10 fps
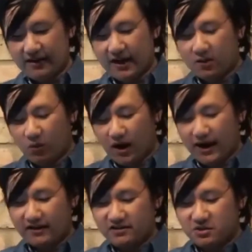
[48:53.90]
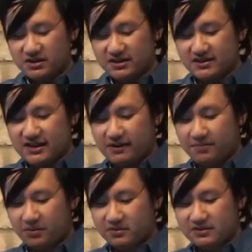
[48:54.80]
and wine to his
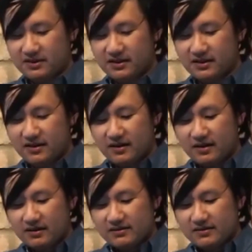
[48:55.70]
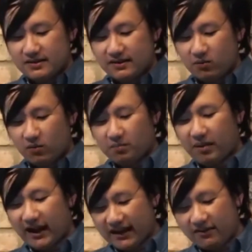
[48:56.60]
disciples
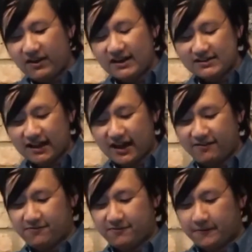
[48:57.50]
by giving his life.